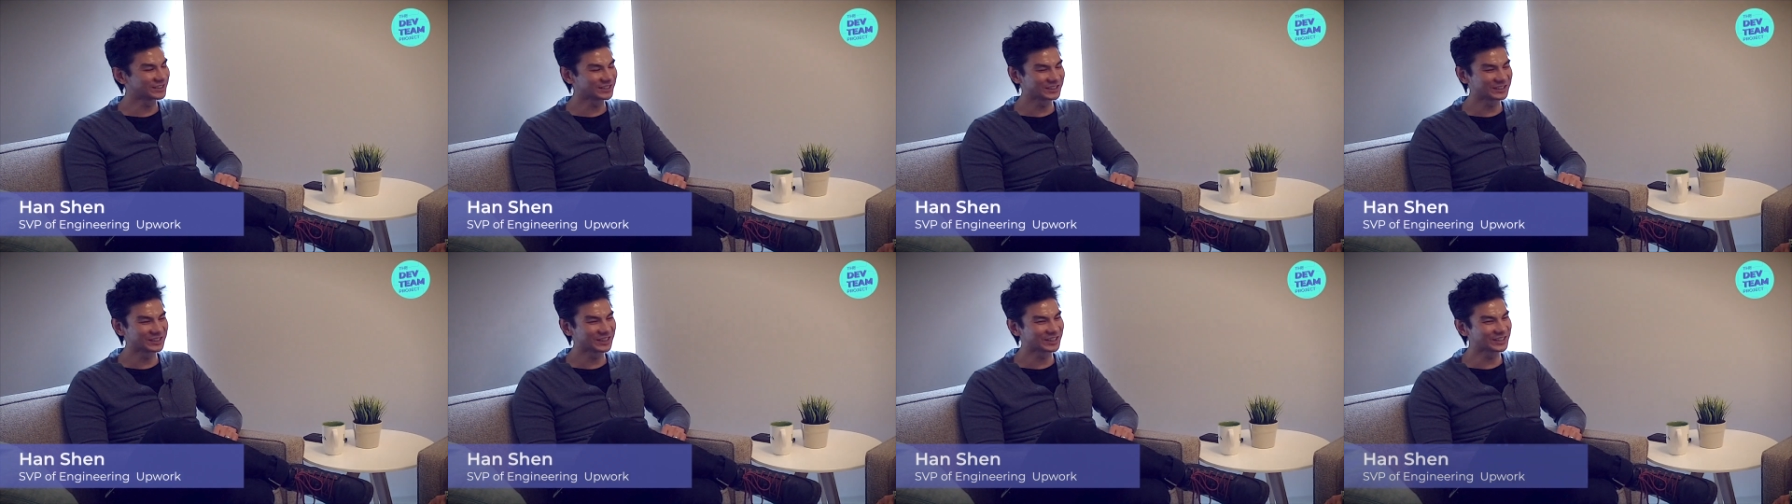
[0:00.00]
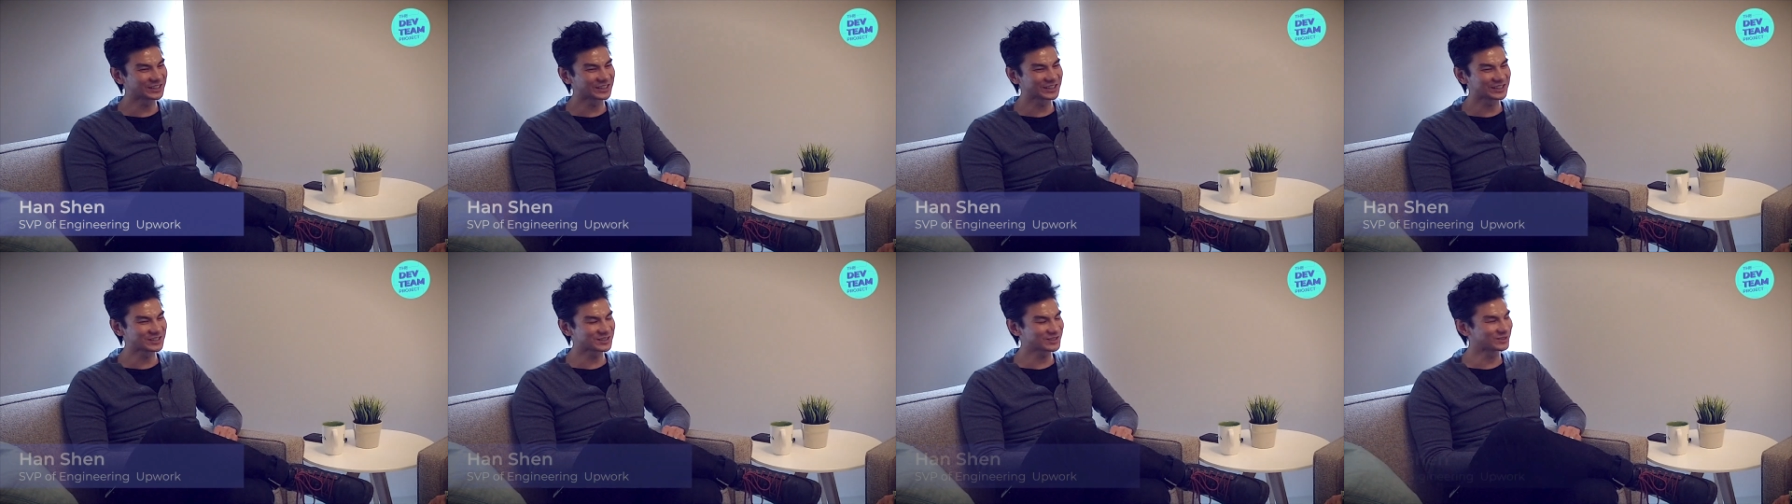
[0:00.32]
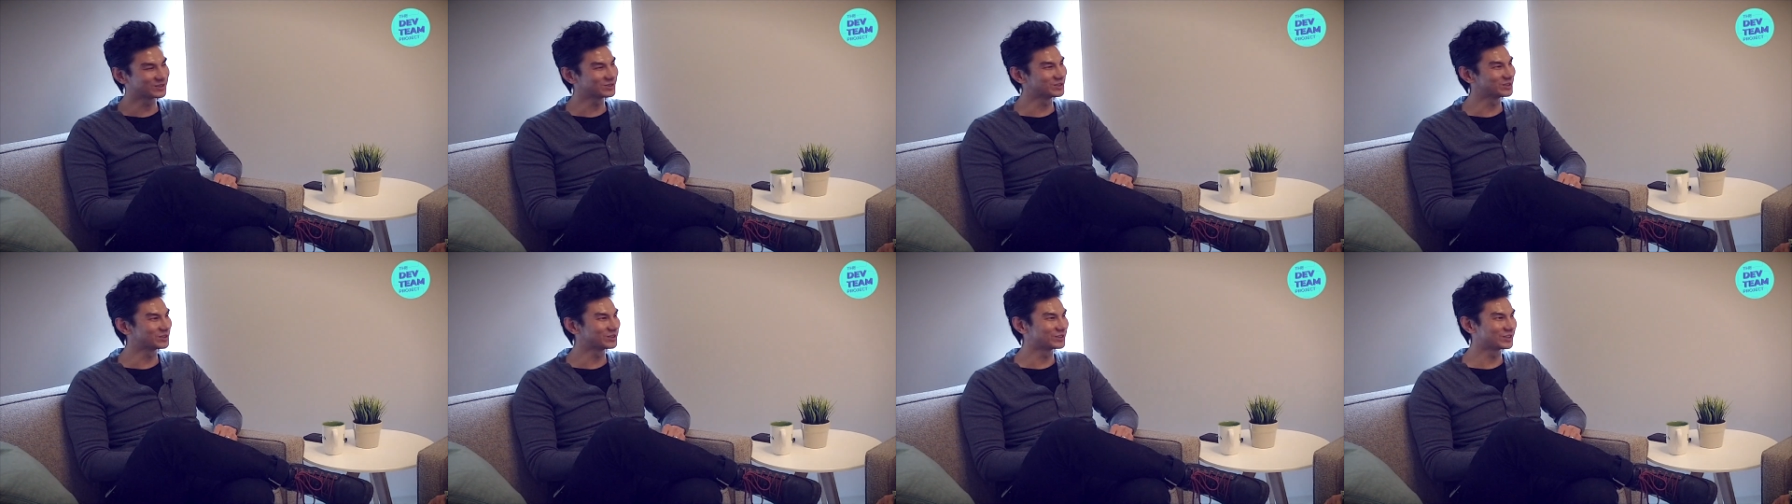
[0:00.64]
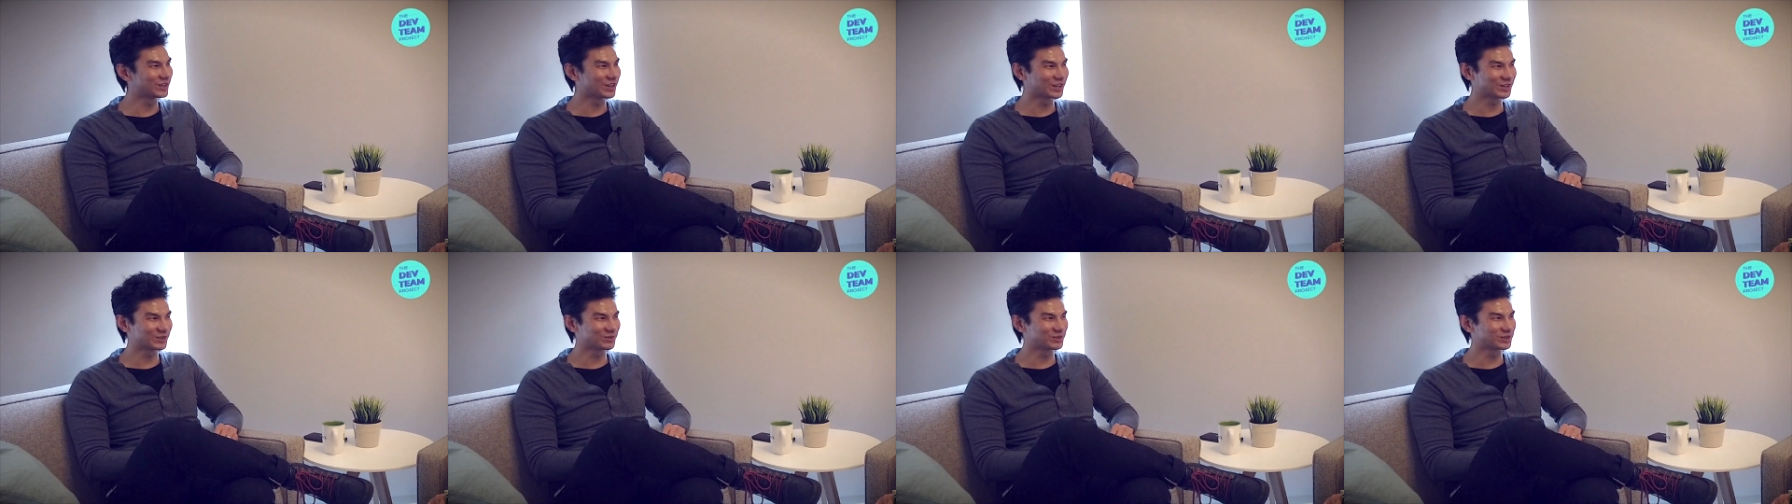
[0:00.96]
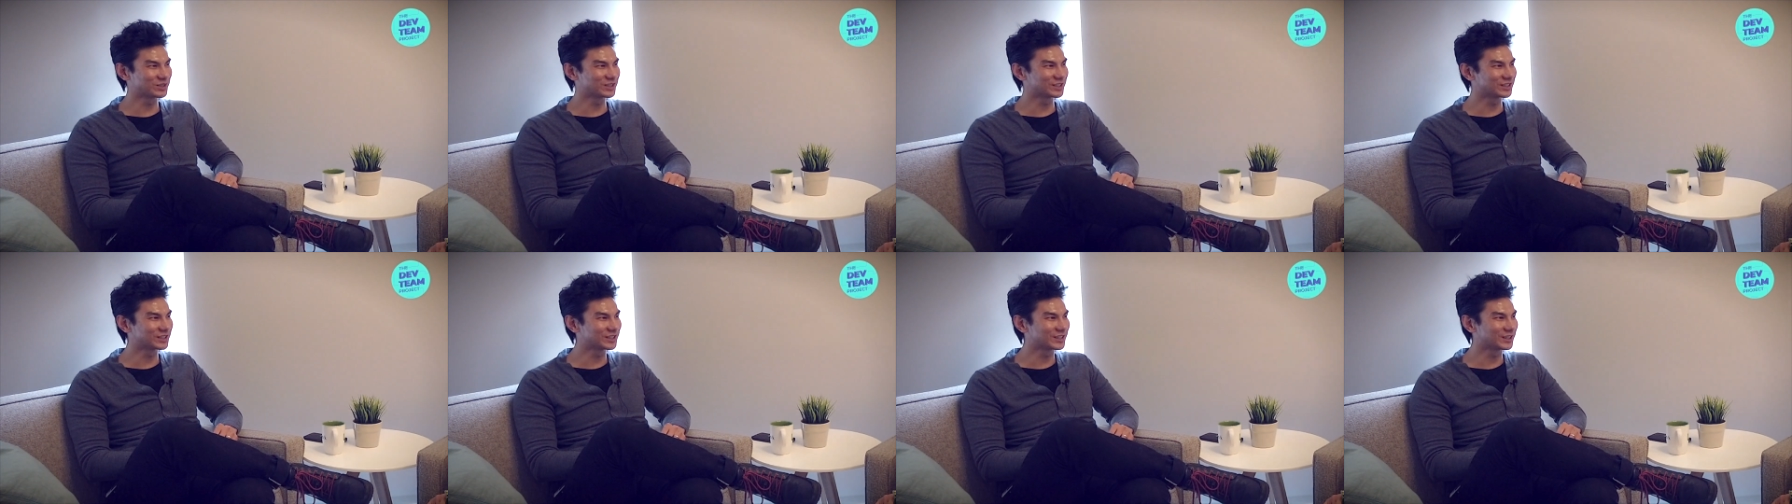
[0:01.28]
and I still do a lot of
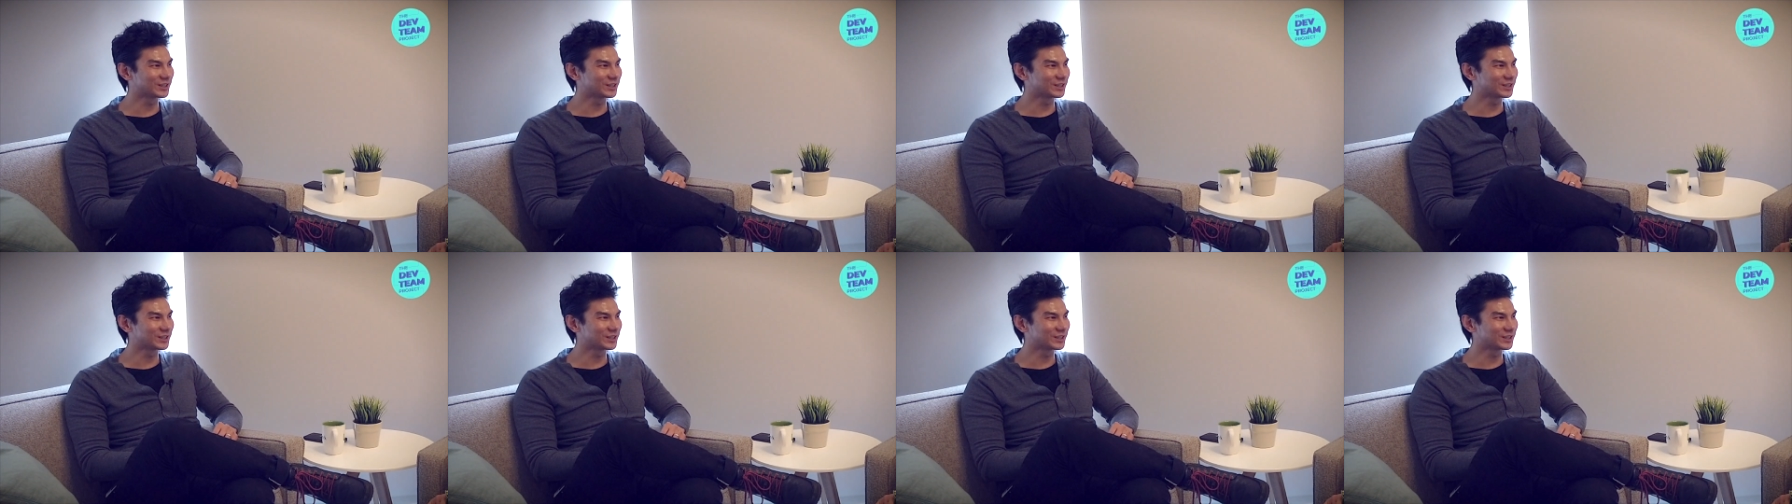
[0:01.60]
it.